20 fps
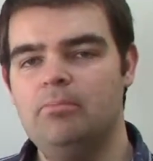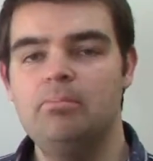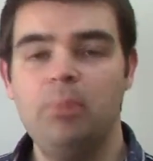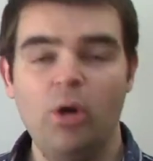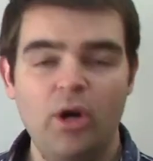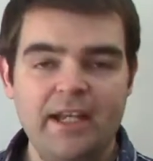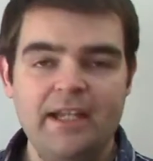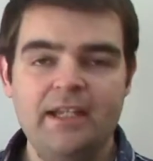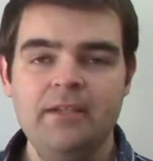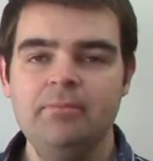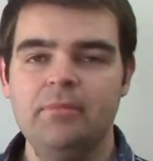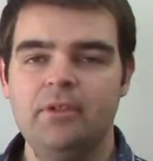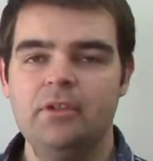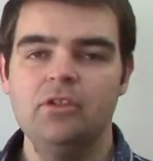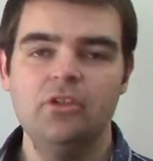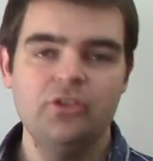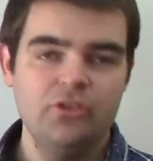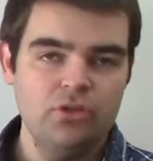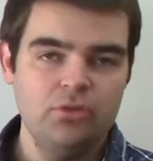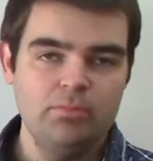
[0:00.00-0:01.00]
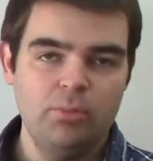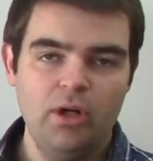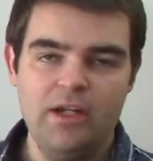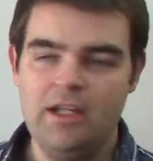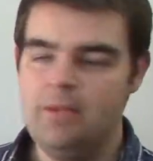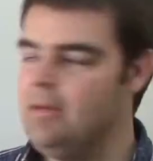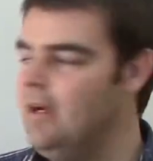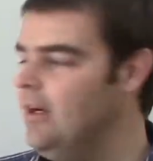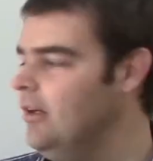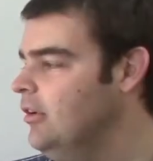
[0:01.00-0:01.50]
body, the 2
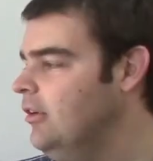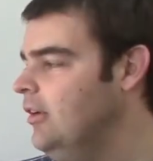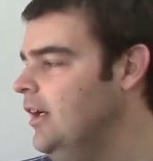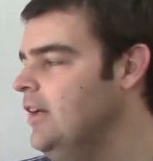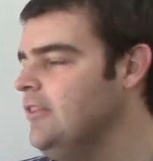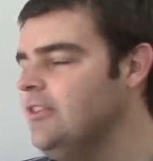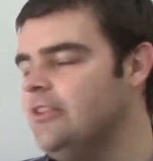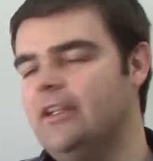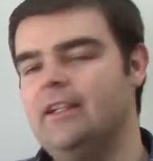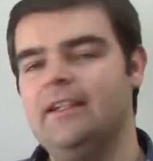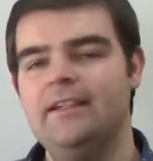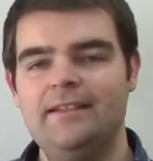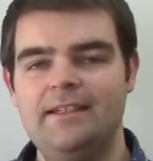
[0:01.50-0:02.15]
body paragraphs,